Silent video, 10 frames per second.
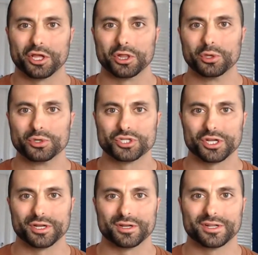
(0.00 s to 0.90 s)

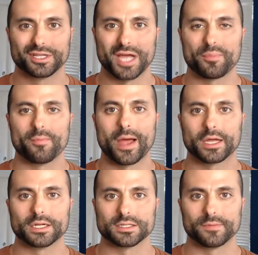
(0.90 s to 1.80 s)
illusion type of
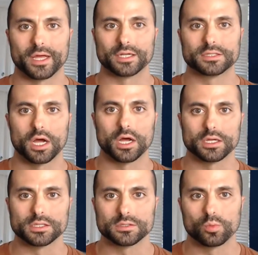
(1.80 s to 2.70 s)
mechanism that it
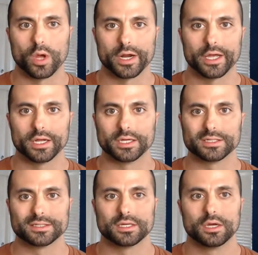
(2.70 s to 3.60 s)
does when it
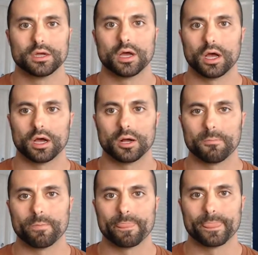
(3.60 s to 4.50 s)
is
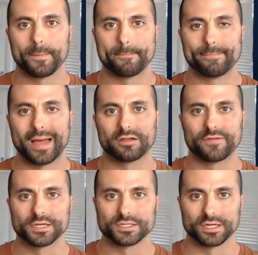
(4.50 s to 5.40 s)
um,
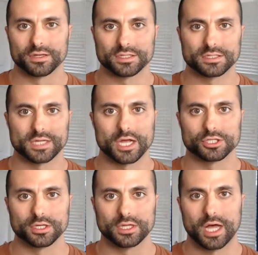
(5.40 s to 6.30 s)
manifesting and this is
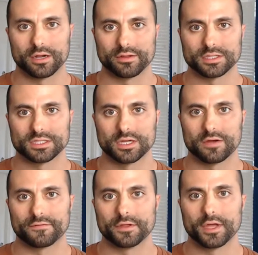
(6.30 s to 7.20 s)
actually a lot of the
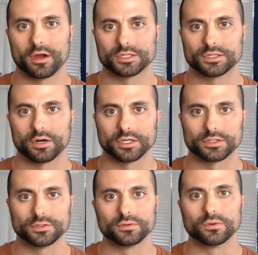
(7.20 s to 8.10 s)
stuff that they are starting
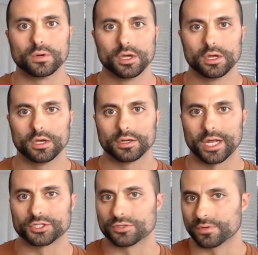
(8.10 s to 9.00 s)
to
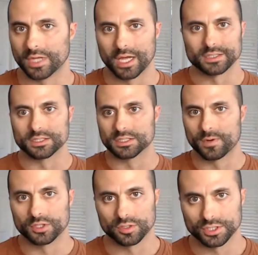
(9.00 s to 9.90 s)
not just realize in
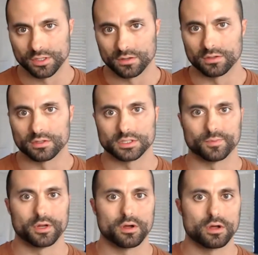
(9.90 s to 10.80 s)
spiritual
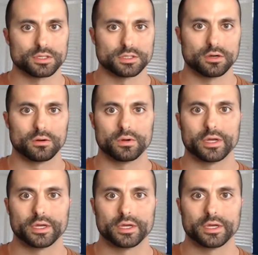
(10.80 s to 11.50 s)
circles but also